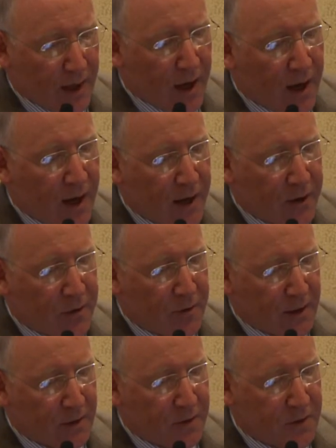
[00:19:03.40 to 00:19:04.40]
a higher
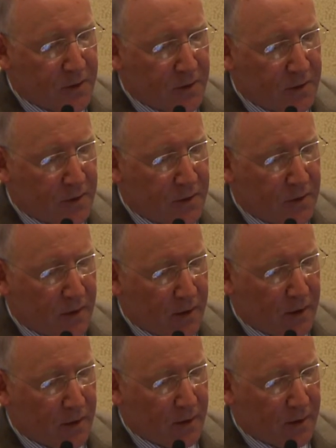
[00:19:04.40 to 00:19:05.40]
incidence
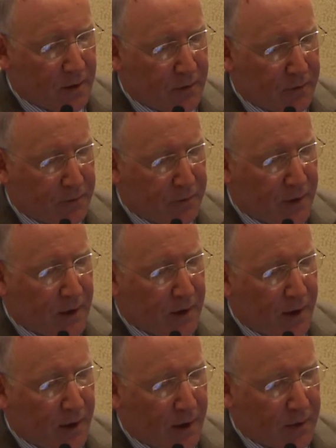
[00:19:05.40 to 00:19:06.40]
of
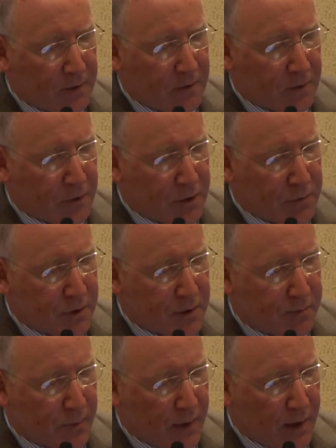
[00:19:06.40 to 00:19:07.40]

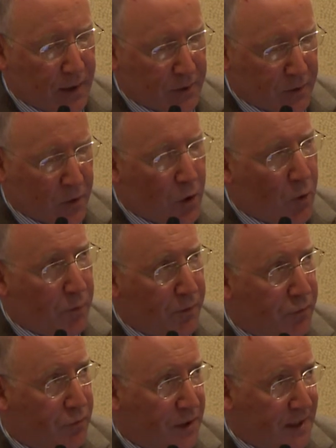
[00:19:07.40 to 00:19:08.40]
delirium and
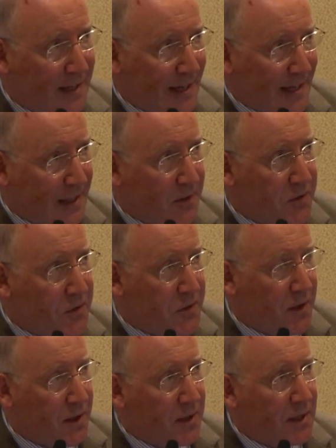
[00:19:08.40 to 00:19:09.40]
coma-free
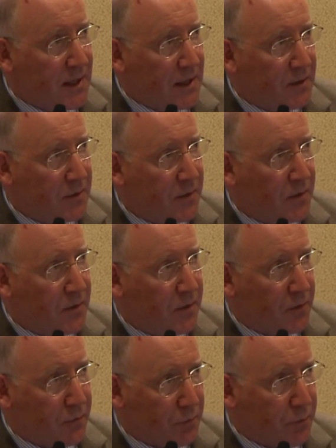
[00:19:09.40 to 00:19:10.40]
days in
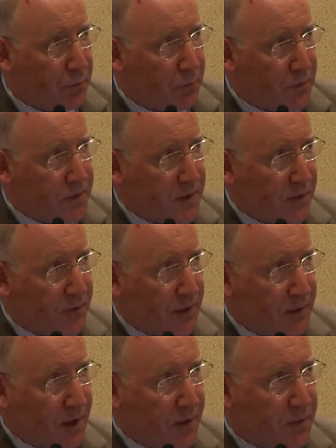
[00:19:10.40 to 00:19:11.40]
the group
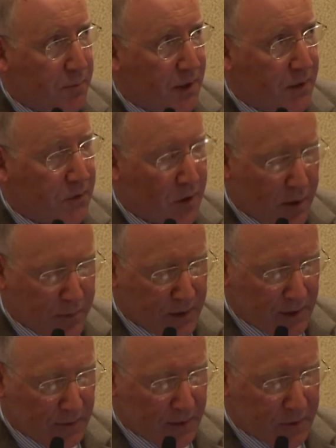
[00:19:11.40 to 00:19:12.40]
receiving
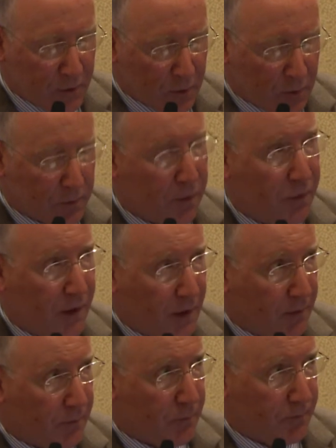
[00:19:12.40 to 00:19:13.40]
dexmedetomidine. That's a good
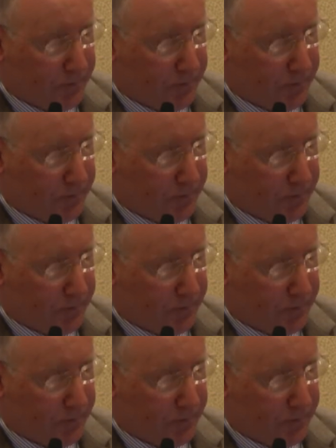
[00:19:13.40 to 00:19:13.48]
thing.